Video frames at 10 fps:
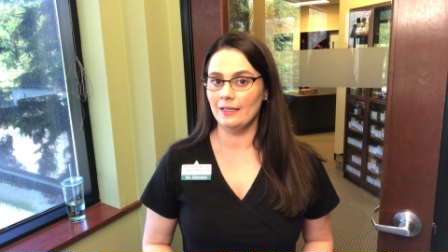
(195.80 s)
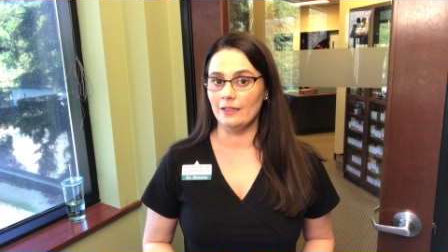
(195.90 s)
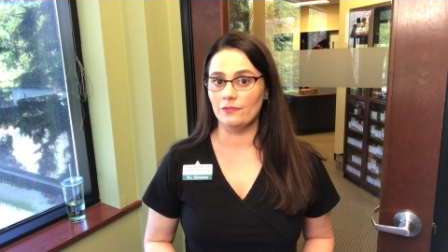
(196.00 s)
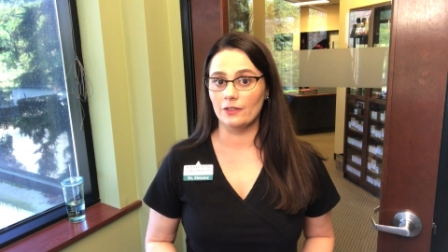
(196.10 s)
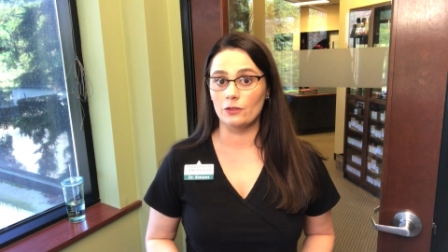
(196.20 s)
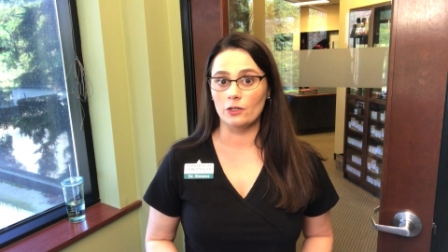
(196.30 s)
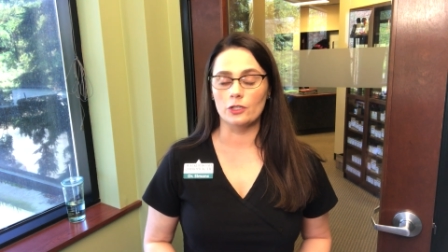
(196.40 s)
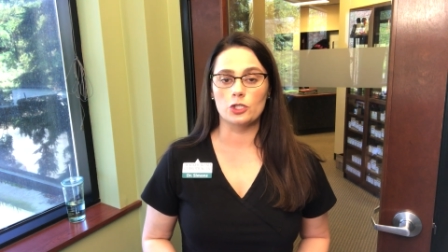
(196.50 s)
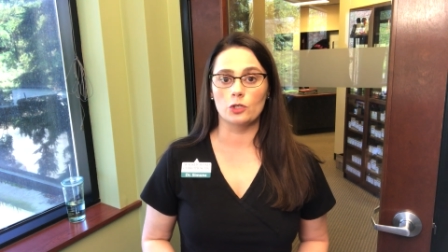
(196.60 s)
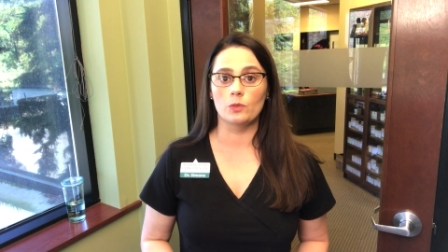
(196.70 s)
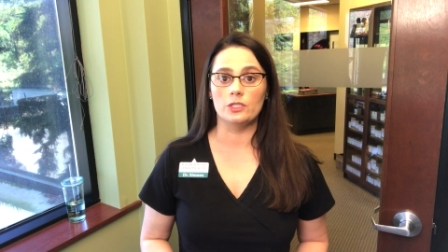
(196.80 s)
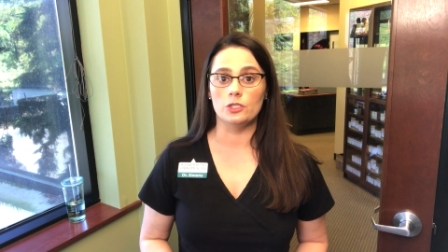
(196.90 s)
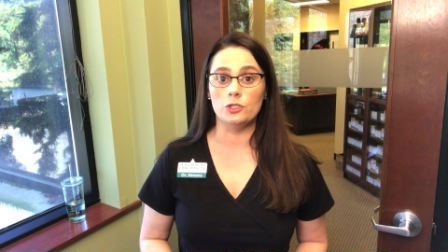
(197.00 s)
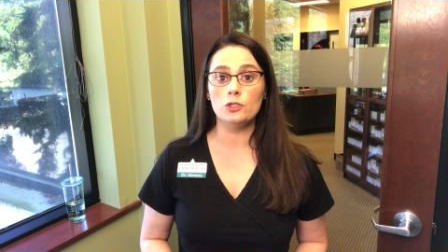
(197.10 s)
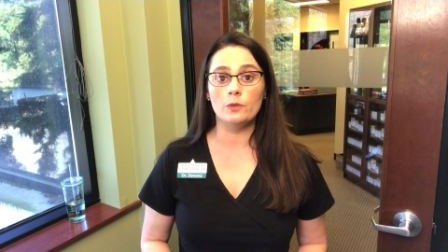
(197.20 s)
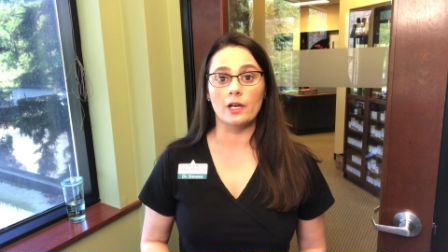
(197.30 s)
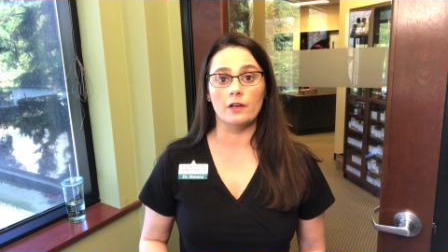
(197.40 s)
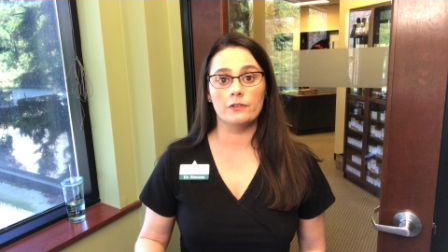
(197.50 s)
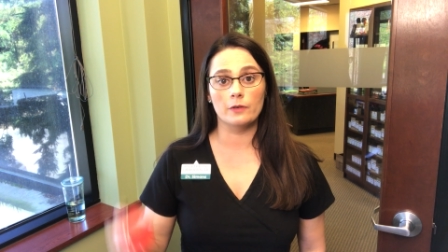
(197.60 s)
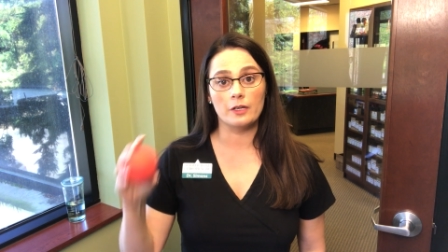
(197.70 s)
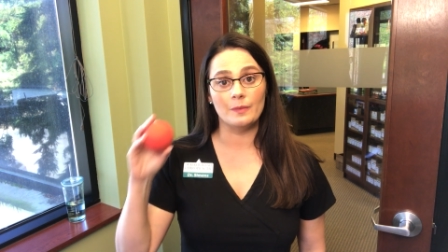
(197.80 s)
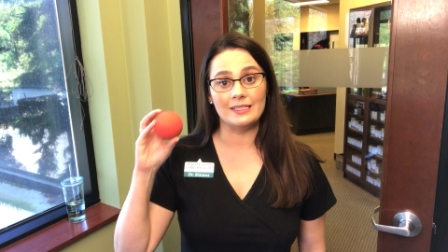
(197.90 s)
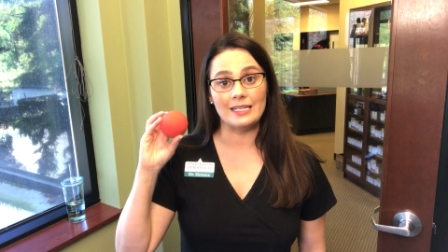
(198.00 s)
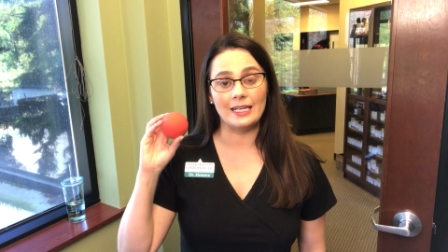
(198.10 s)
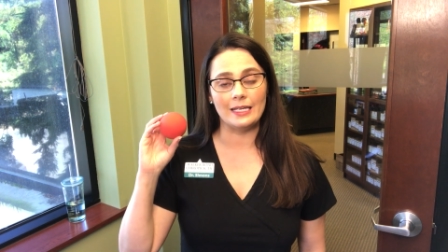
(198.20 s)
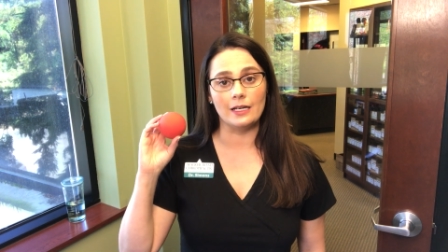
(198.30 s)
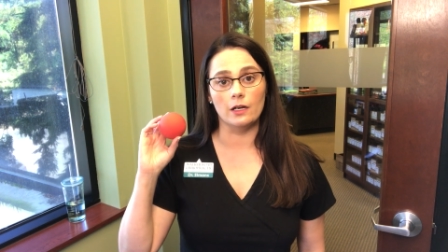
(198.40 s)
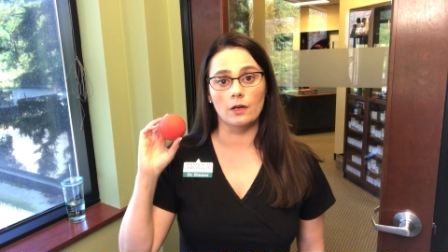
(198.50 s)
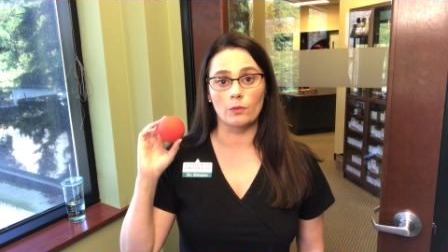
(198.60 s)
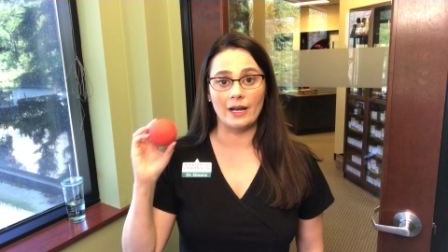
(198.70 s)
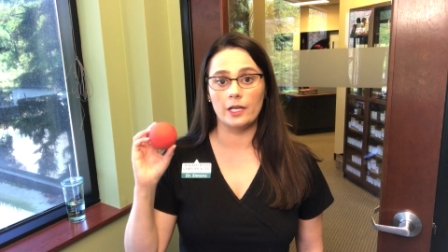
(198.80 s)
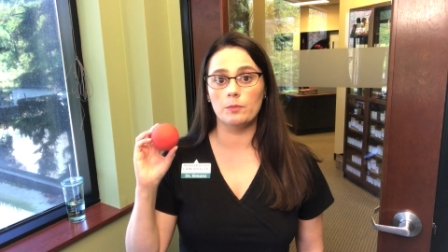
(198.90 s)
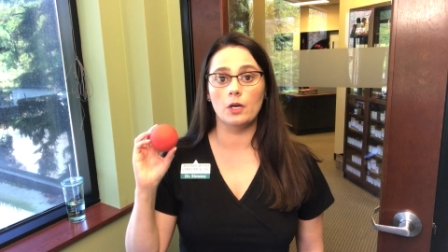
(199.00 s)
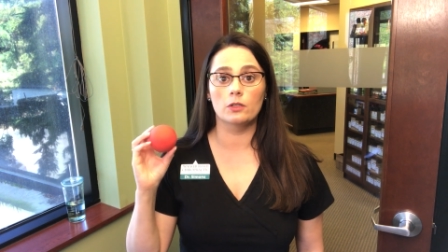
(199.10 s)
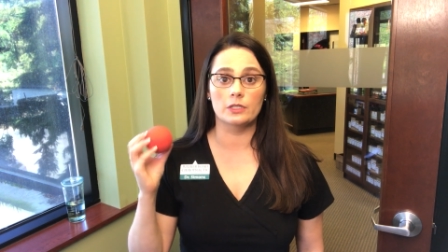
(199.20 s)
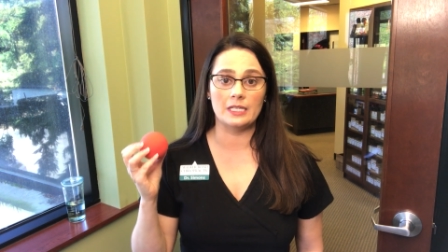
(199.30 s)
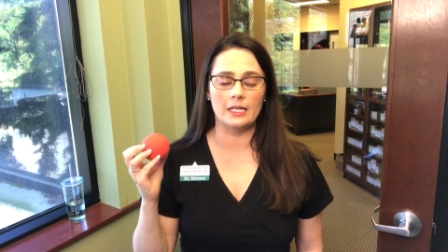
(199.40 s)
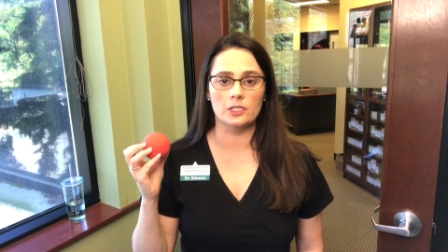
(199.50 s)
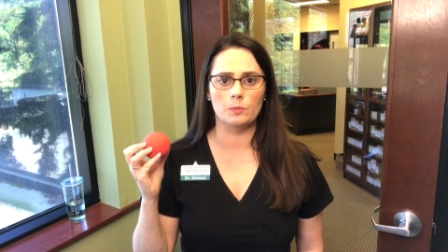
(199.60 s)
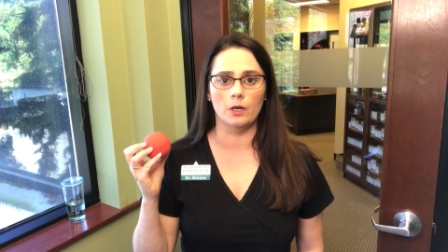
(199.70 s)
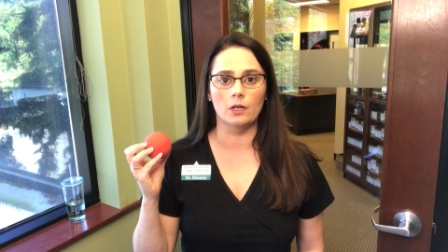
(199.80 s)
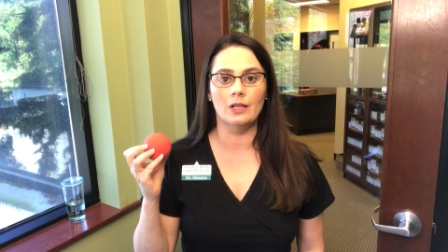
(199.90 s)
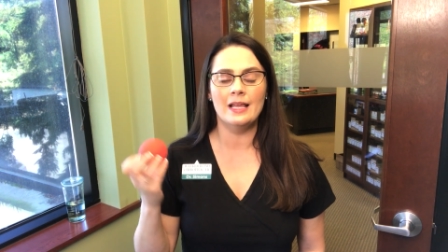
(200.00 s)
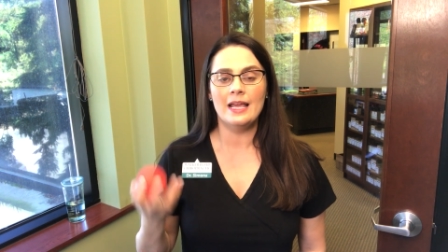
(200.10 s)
they feel like they're not sure what to do. We often recommend taking a racquet ball or a tennis ball